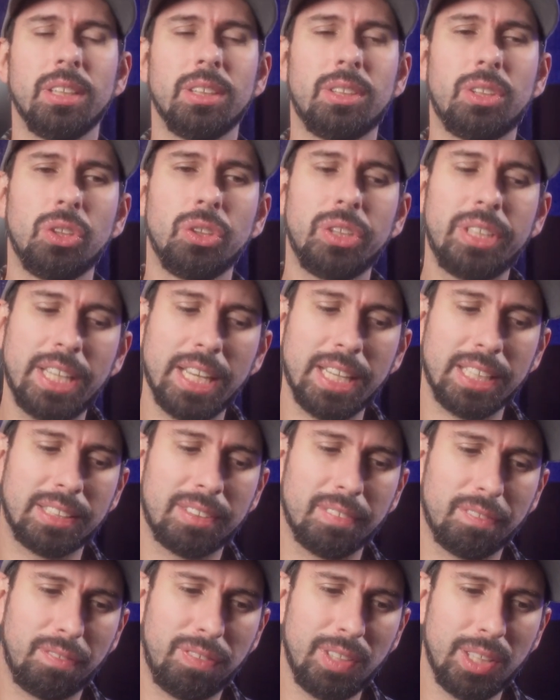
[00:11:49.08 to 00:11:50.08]
to
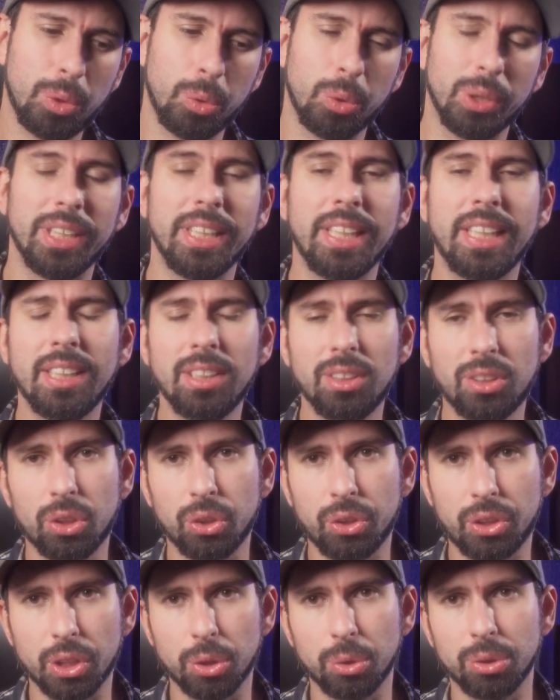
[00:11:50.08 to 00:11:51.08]
get fluid into
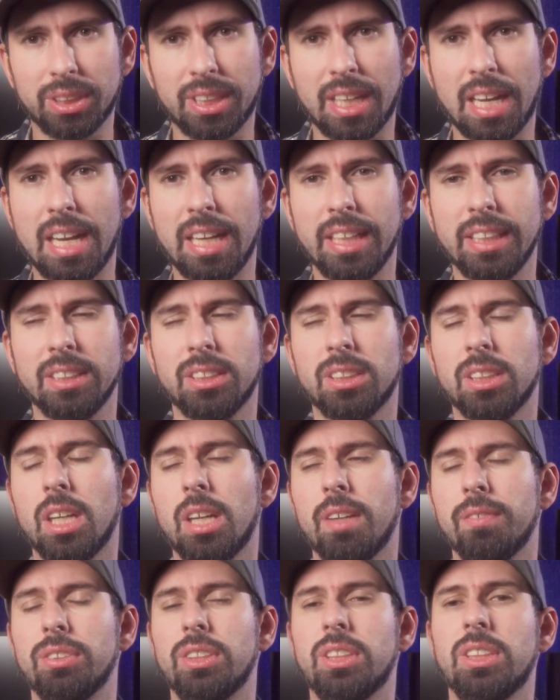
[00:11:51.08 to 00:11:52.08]
those kinds
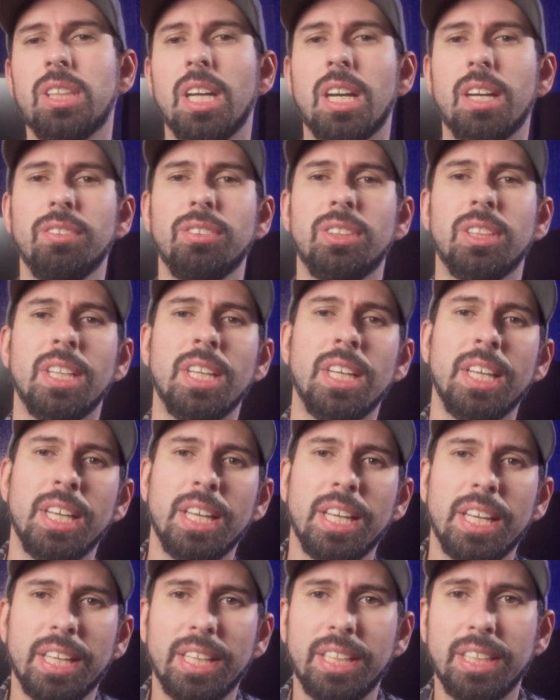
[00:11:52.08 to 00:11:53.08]
of stuffs
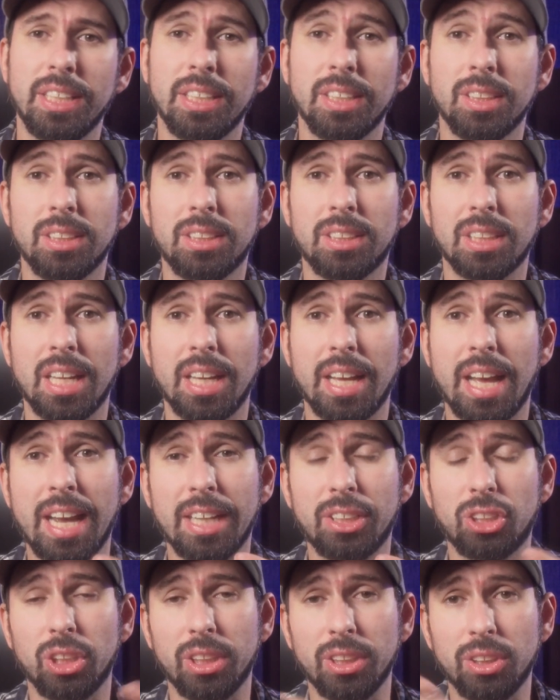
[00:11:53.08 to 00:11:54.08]
is
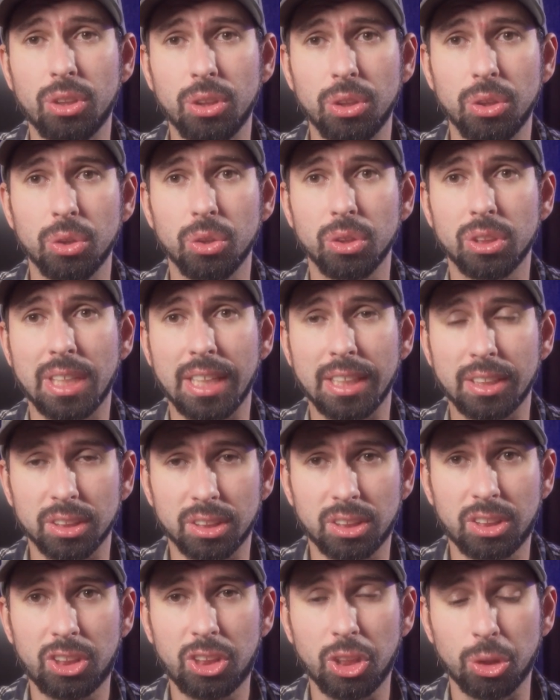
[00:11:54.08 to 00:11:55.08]
actually to use like a
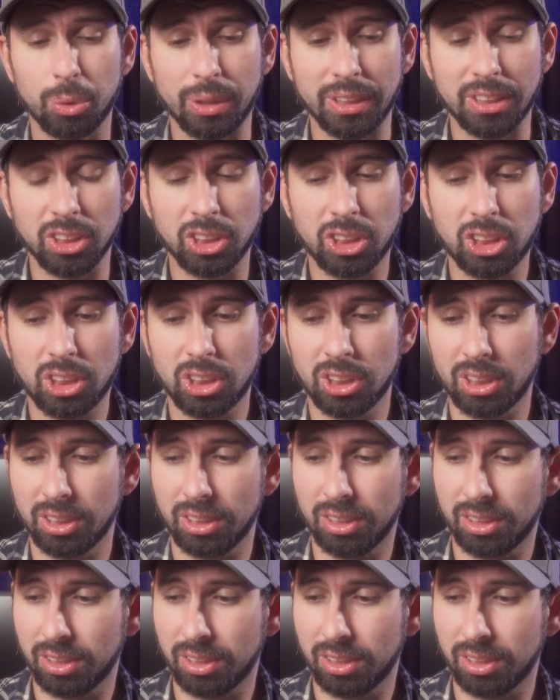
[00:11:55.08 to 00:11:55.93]
syringe,